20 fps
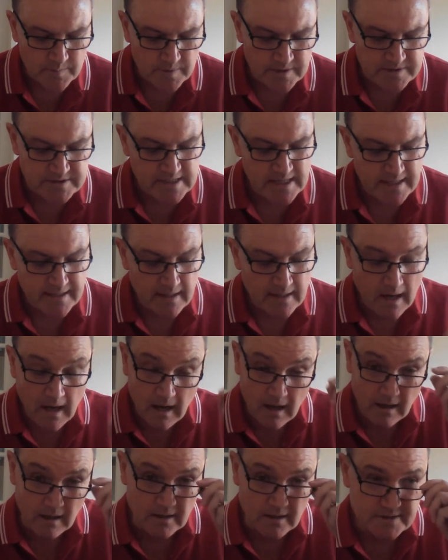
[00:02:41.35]
but take
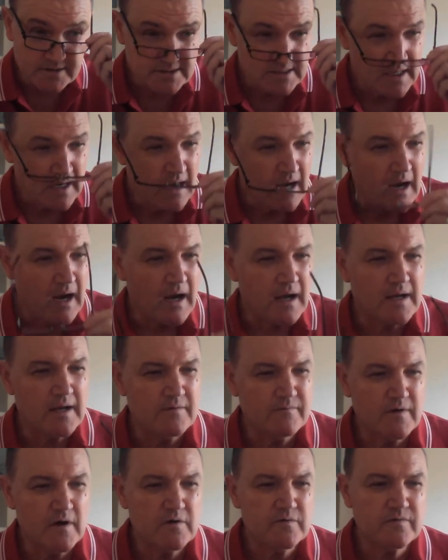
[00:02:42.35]
heart, I
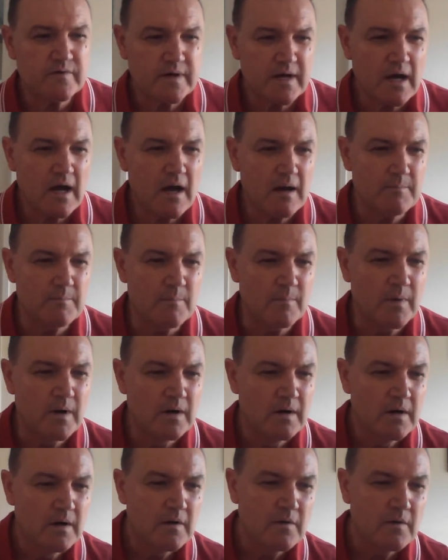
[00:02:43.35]
have overcome